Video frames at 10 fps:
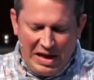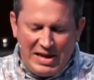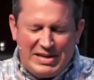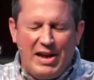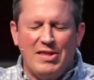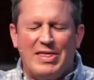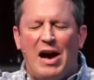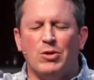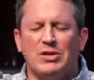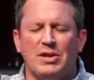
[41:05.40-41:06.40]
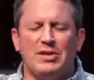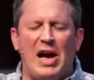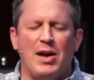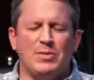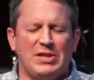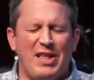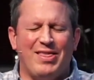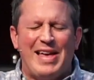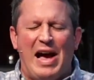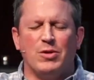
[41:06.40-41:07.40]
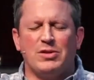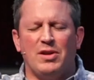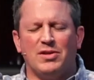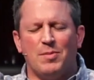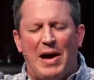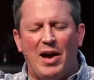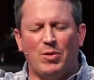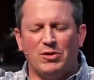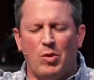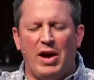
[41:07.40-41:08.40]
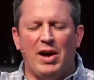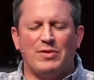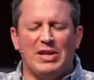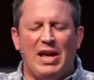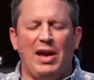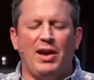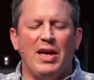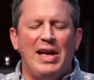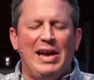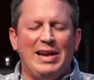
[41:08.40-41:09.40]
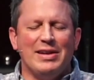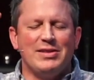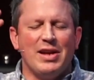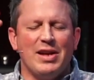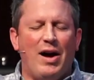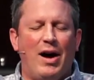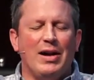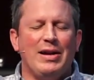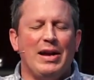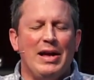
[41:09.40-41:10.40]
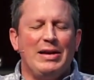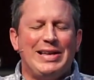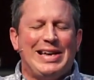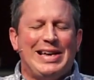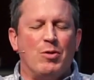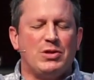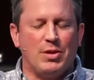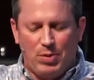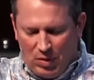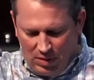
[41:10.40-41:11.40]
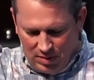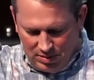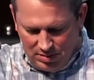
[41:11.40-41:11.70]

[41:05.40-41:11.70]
10,000 times 10,000 is the Bible's way of saying it is uncountable.